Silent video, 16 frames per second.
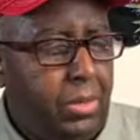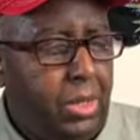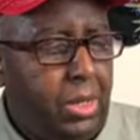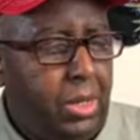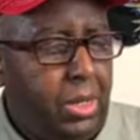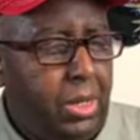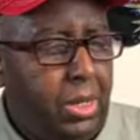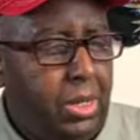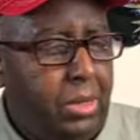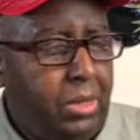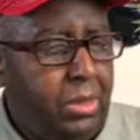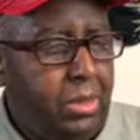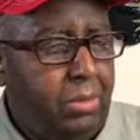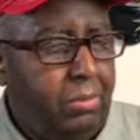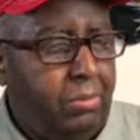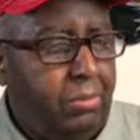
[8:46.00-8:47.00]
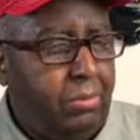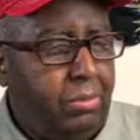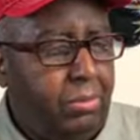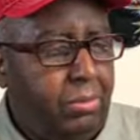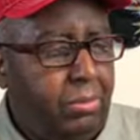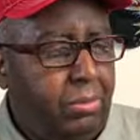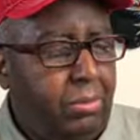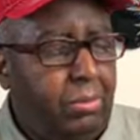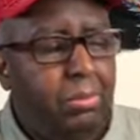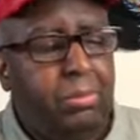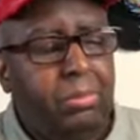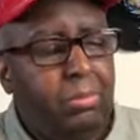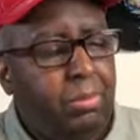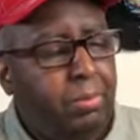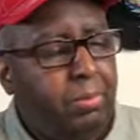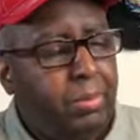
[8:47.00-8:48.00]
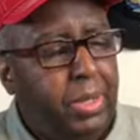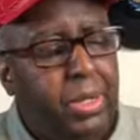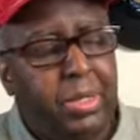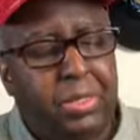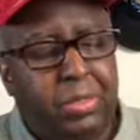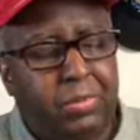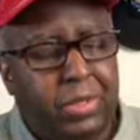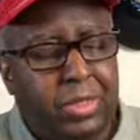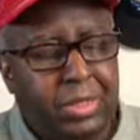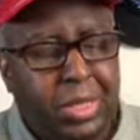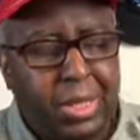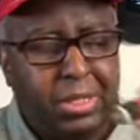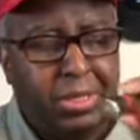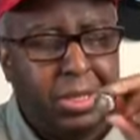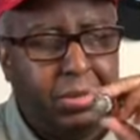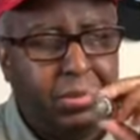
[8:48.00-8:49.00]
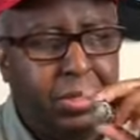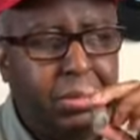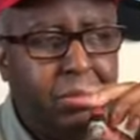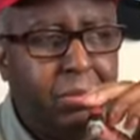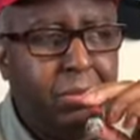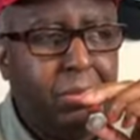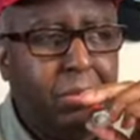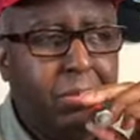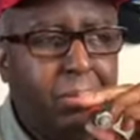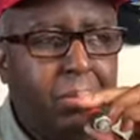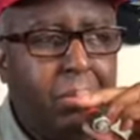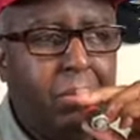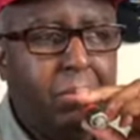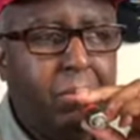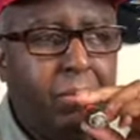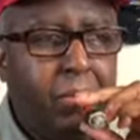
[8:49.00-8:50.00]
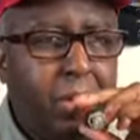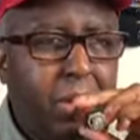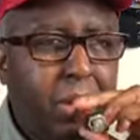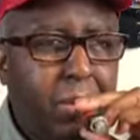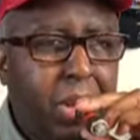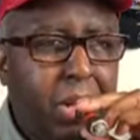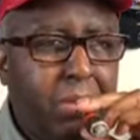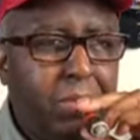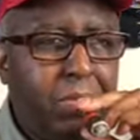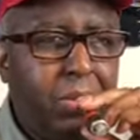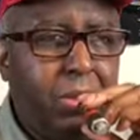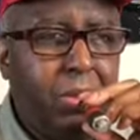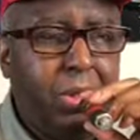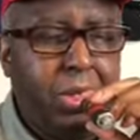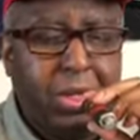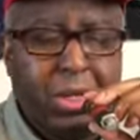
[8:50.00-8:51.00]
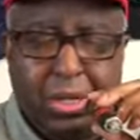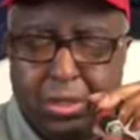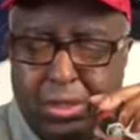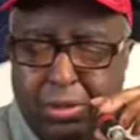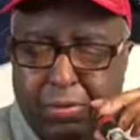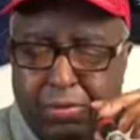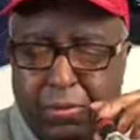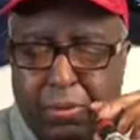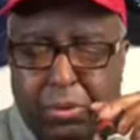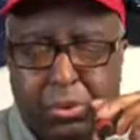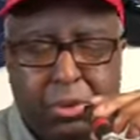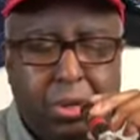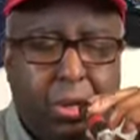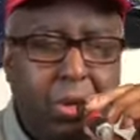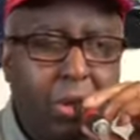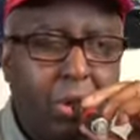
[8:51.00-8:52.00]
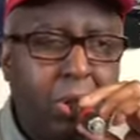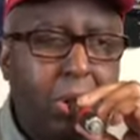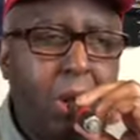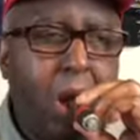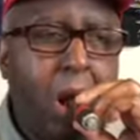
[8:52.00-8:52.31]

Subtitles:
and because of the taste of it. And the mouthfeel, and it's a full cigar.